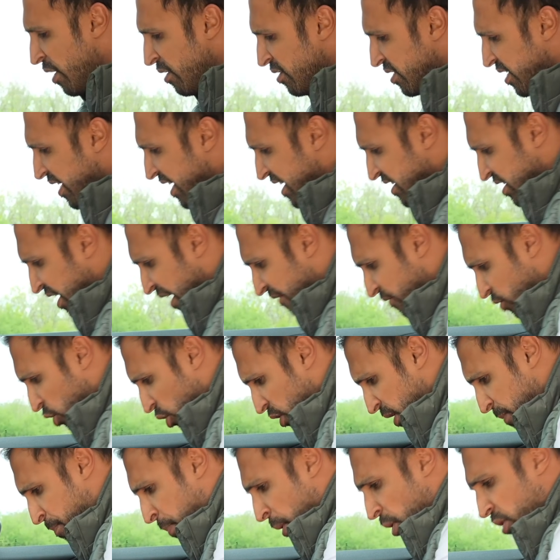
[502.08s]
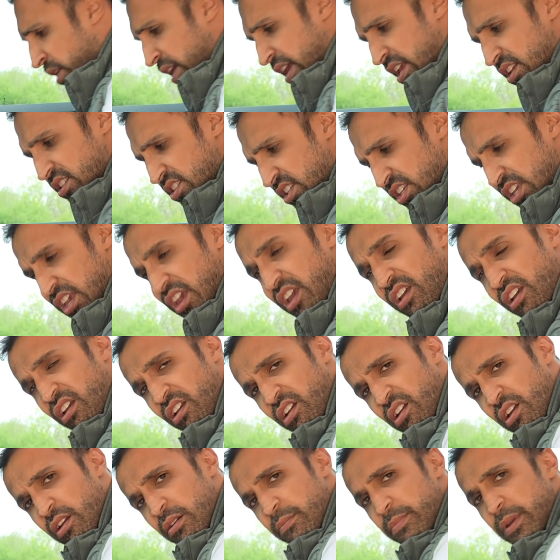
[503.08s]
only thing is I haven't got any pockets here,
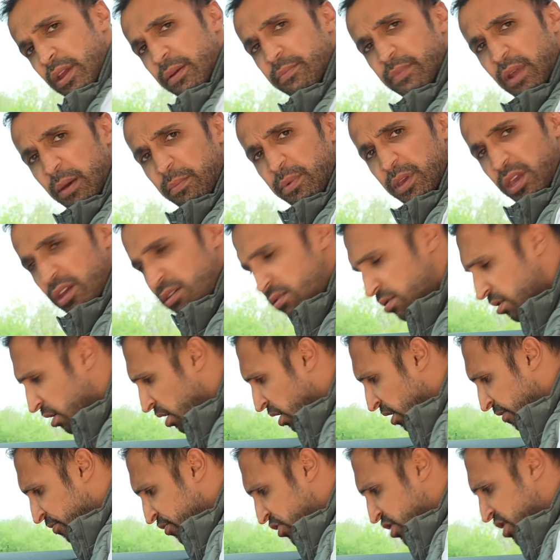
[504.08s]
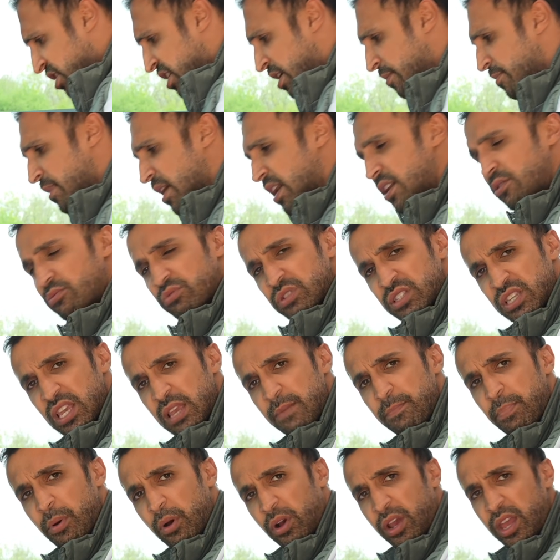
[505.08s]
BMW. Just give me a little
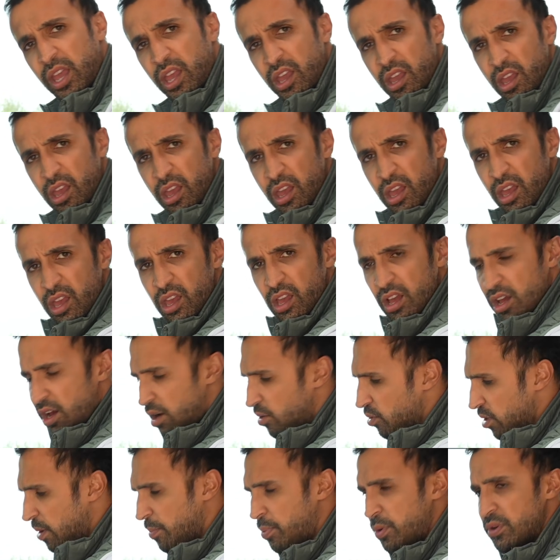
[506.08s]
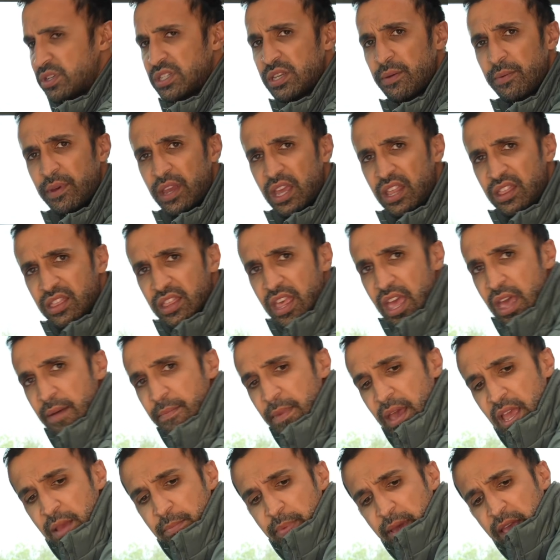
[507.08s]
seat pocket. I want to put something in there,
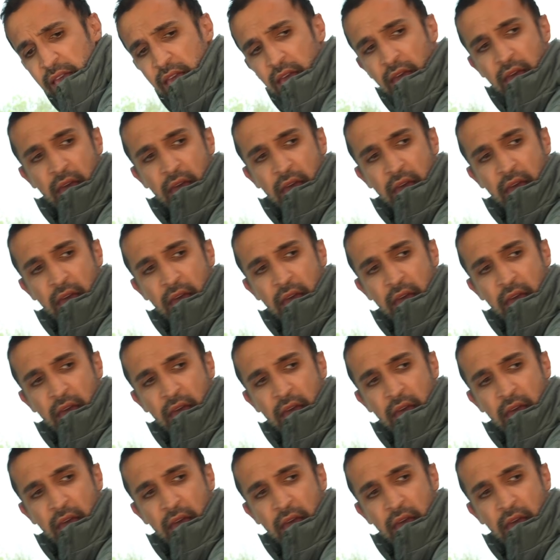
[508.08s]
maybe.